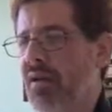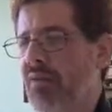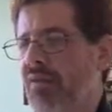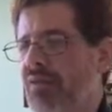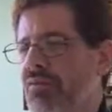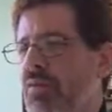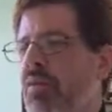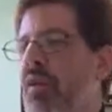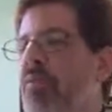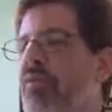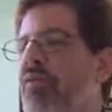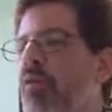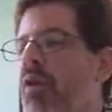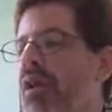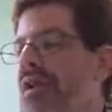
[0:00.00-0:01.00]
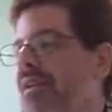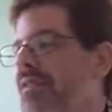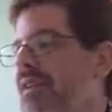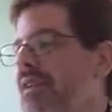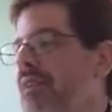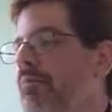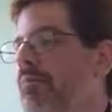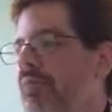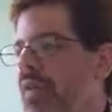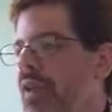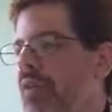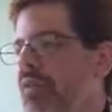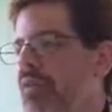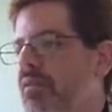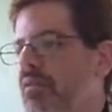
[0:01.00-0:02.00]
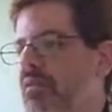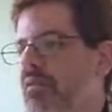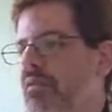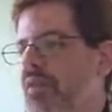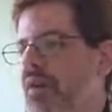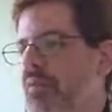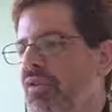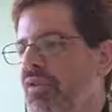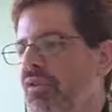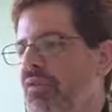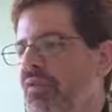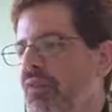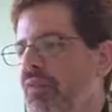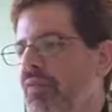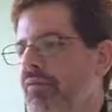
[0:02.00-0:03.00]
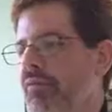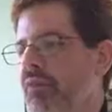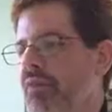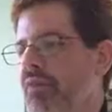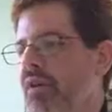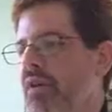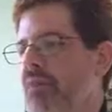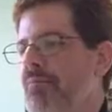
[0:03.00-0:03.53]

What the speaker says: There's one right before 18. You know, there's a couple of those that way, of course.